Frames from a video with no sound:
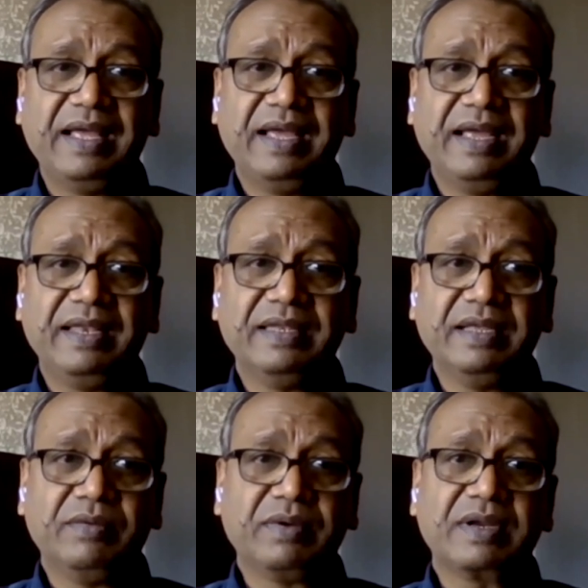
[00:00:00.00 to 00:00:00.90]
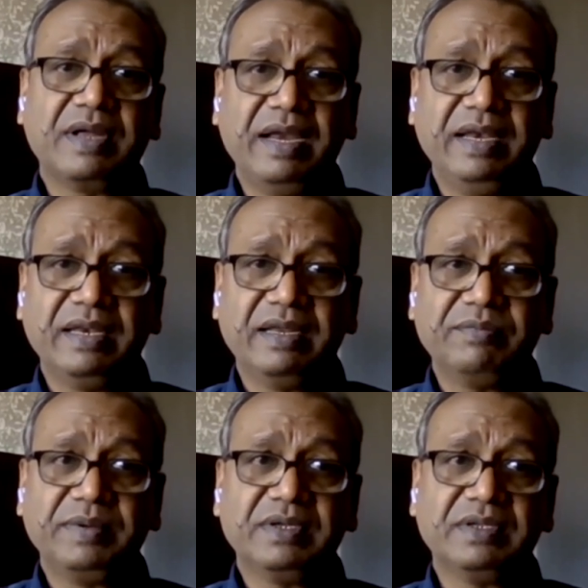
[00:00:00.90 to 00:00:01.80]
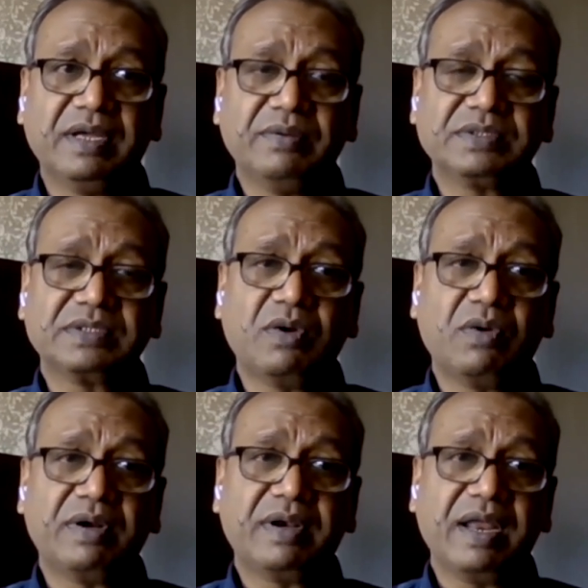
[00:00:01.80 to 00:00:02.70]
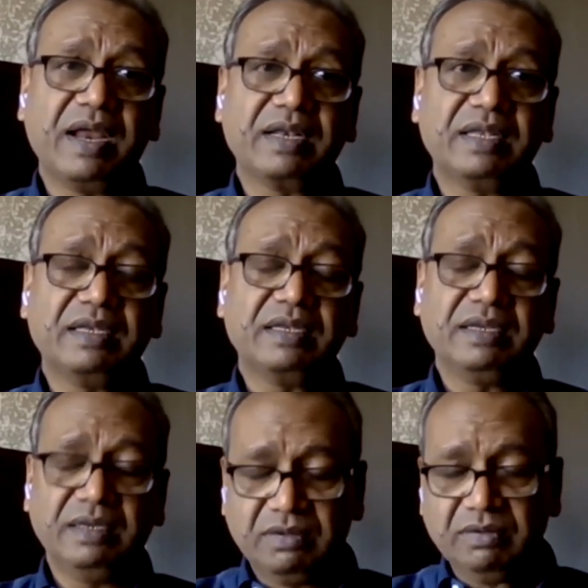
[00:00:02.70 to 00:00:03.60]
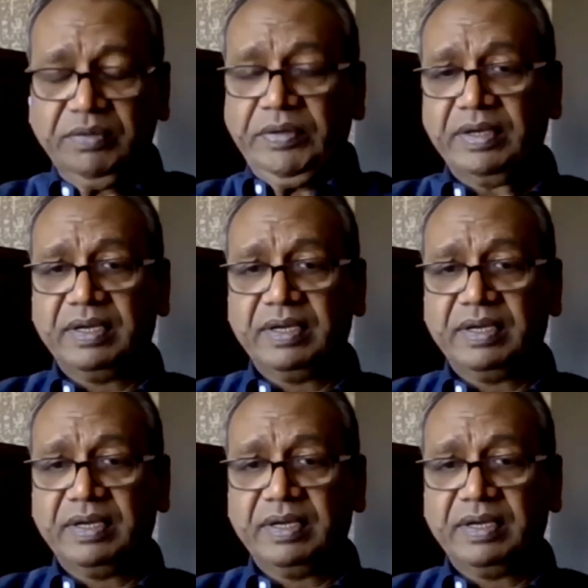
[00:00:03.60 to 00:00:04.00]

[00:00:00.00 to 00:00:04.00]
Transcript: and they were kind enough because I was contract, you know,